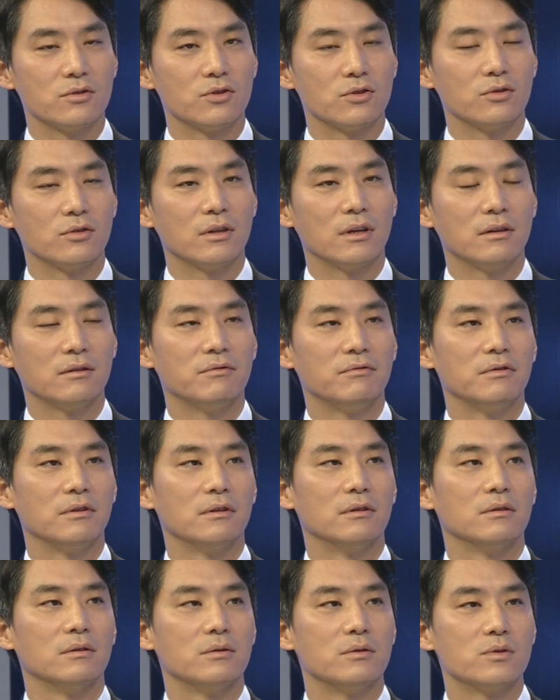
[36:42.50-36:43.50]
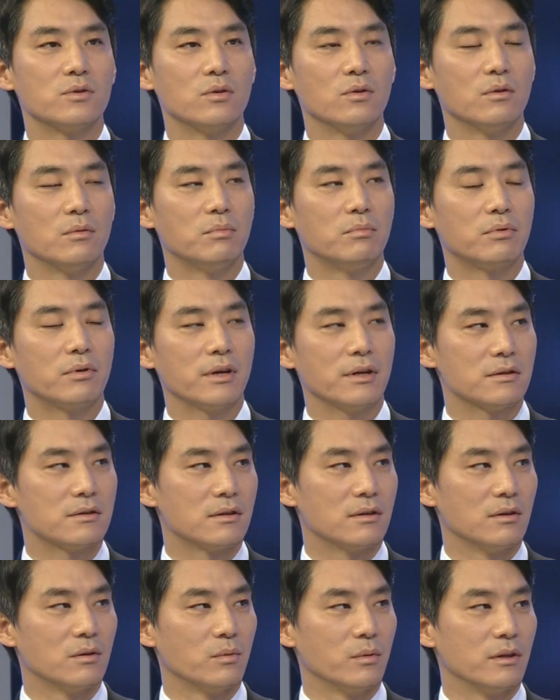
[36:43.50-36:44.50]
should not feel so
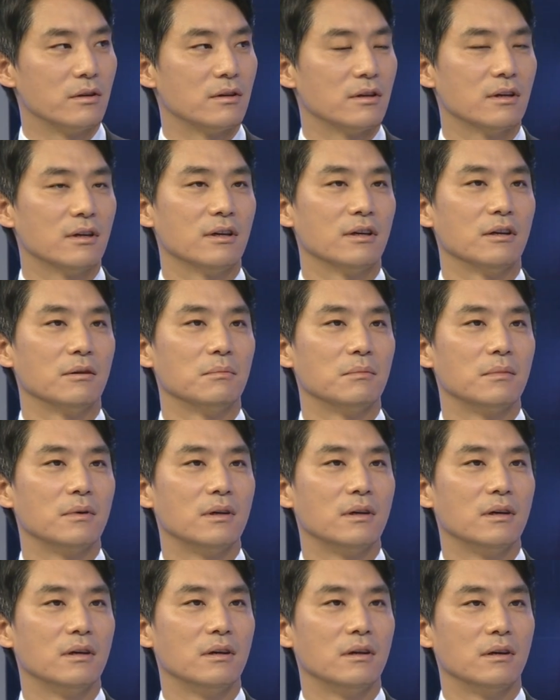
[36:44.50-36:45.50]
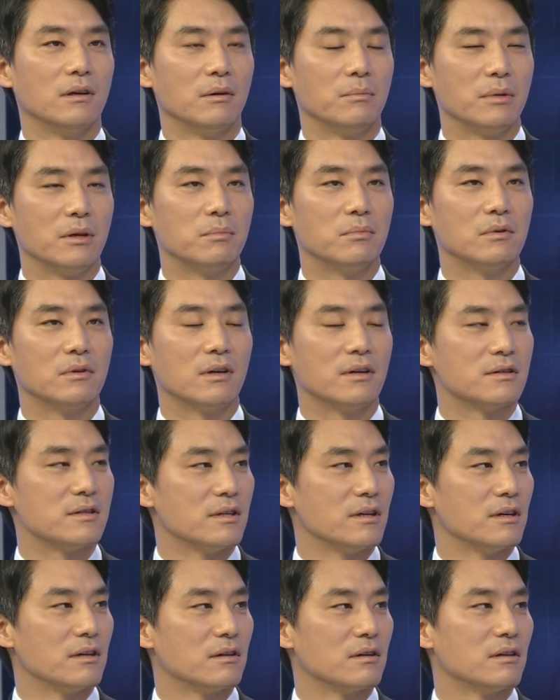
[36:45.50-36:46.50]
pressed with time. People are
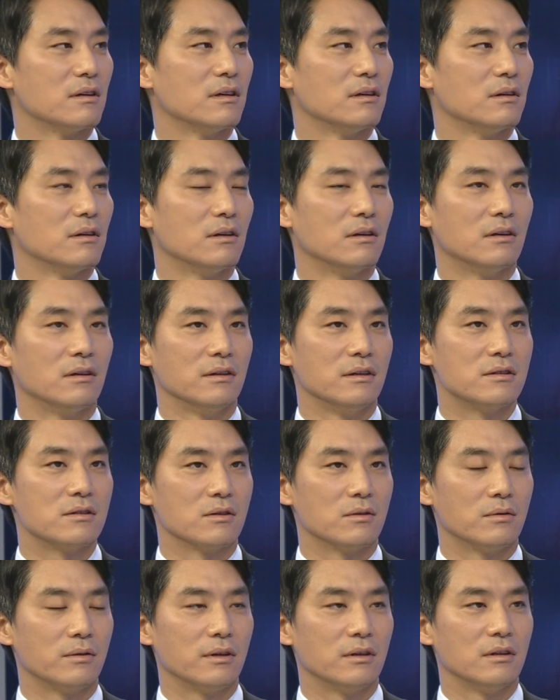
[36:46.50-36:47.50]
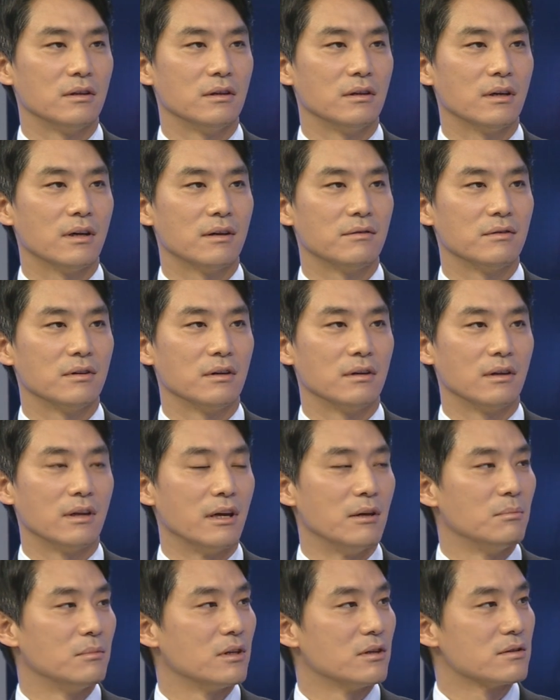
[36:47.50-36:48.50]
saying that it's already having
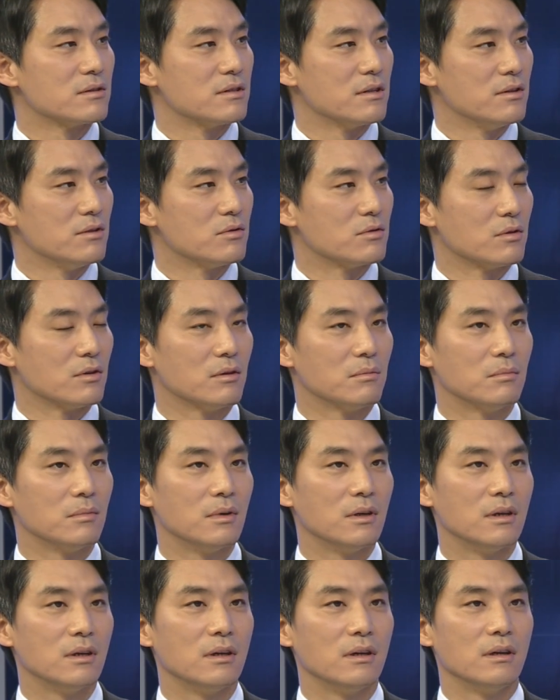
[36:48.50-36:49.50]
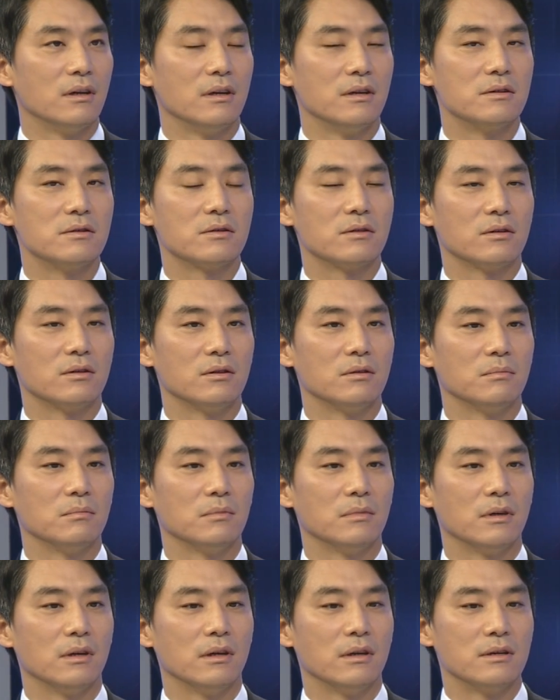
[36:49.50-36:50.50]
lame duck syndrome. Its
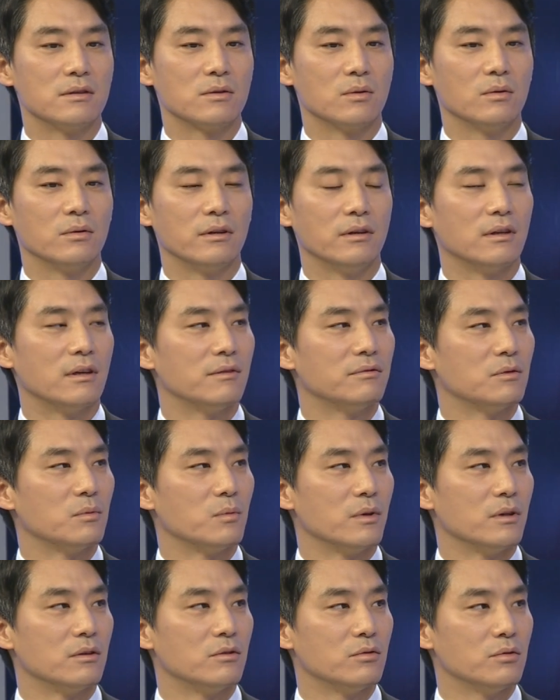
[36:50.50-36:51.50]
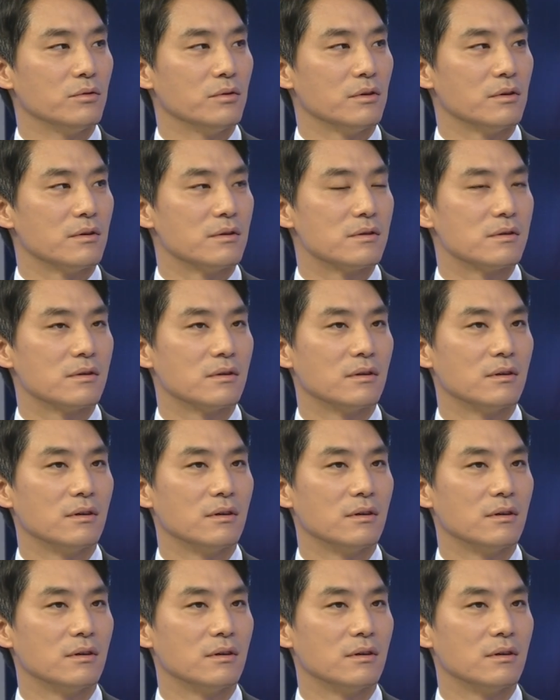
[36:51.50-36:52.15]
term is only left with 2 years.